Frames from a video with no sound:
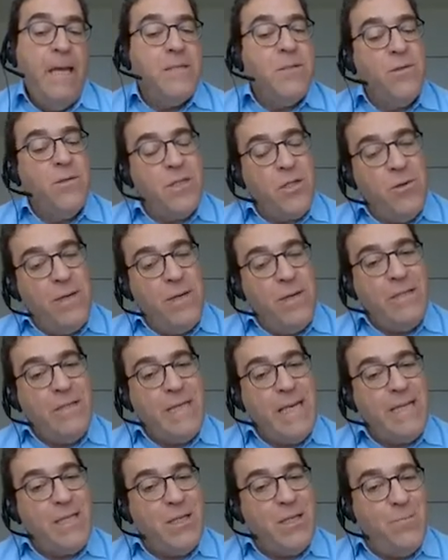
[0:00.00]
So it's going to
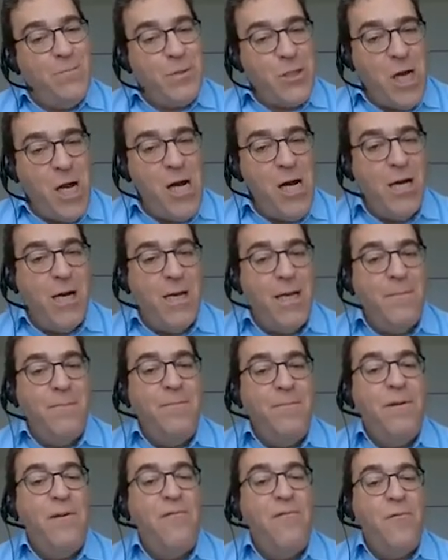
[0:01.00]
take some
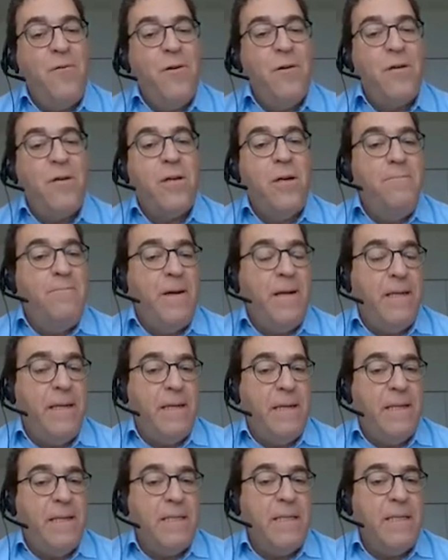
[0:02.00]
time before
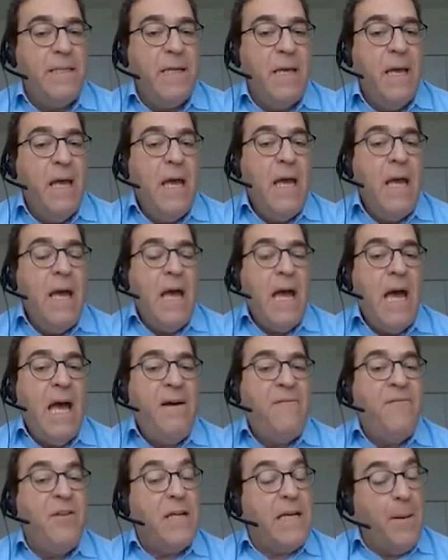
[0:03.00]
companies
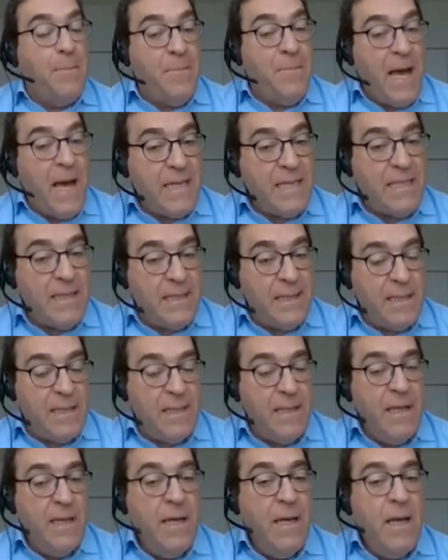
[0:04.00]
have the
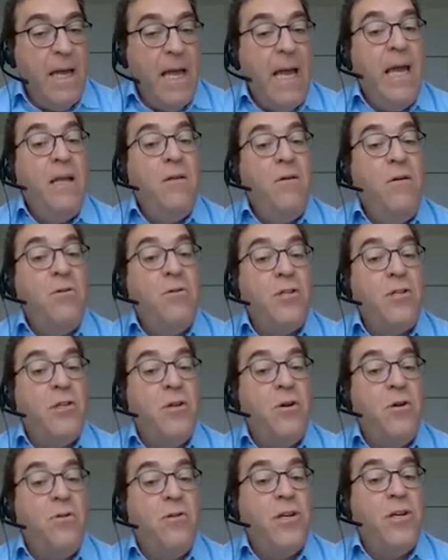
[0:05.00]
capacity and
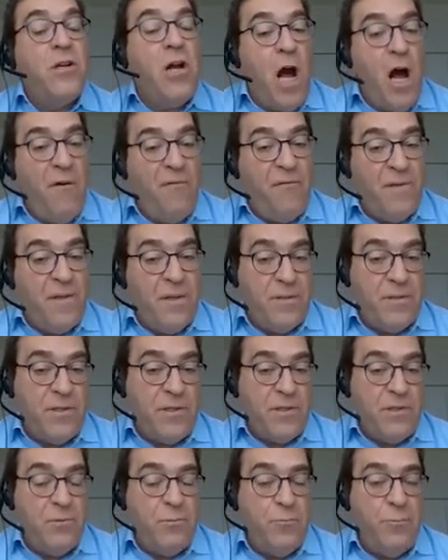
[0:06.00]
also the
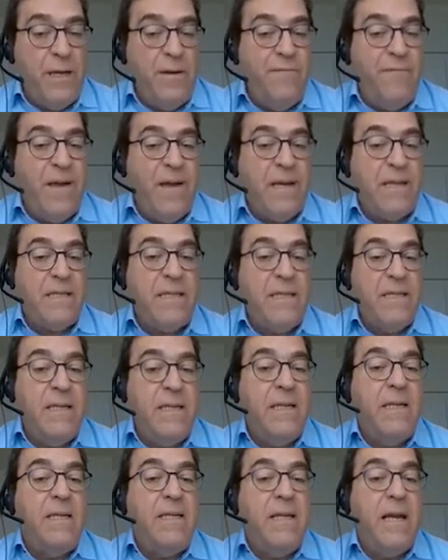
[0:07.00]
confidence to reinvest
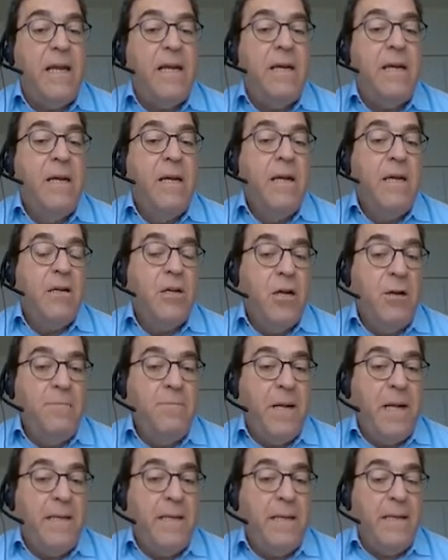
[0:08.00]
in their
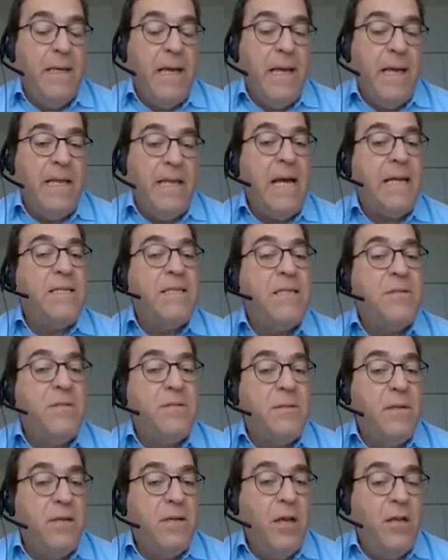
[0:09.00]
company. And that's
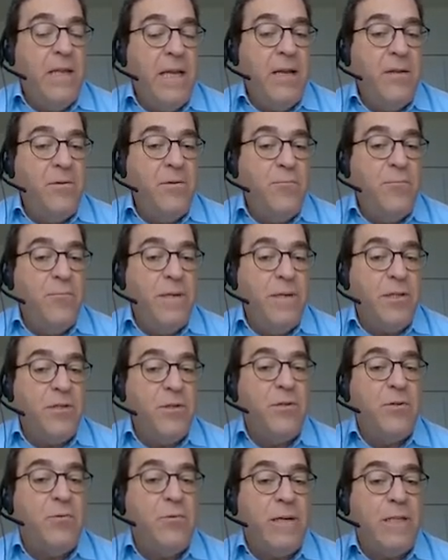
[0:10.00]
another
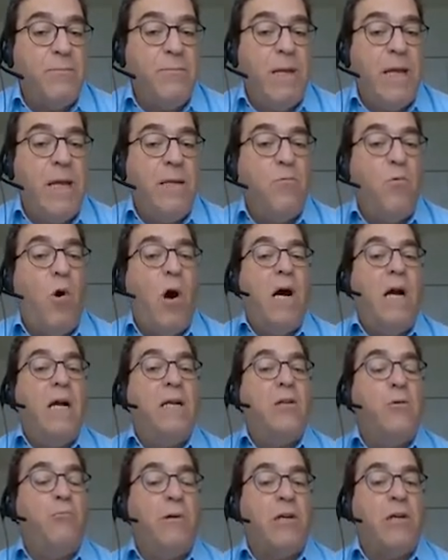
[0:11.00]
reason to explain
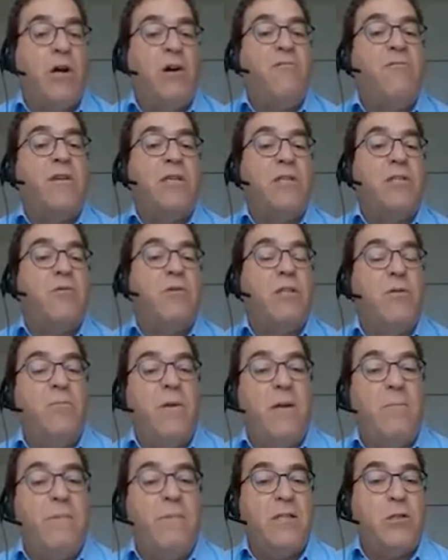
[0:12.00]
why the recovery is going to
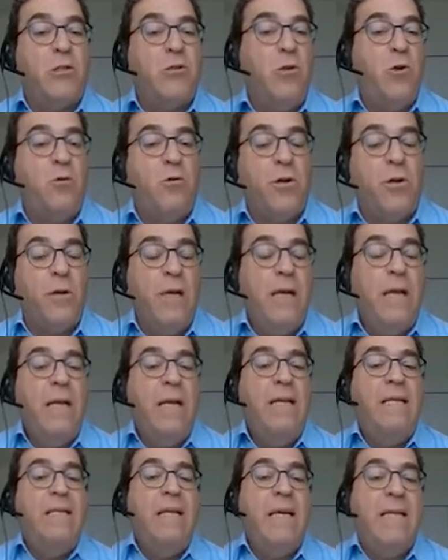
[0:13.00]
be a bit slower
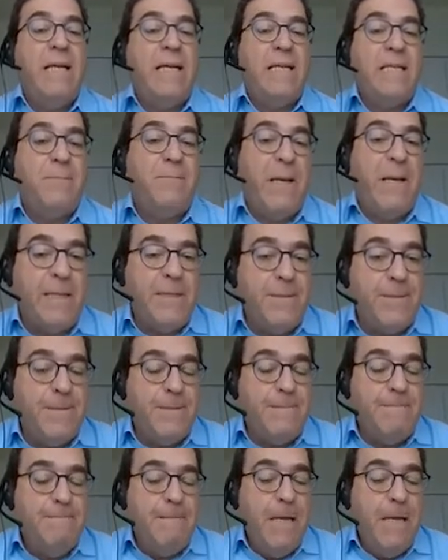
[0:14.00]
than expected.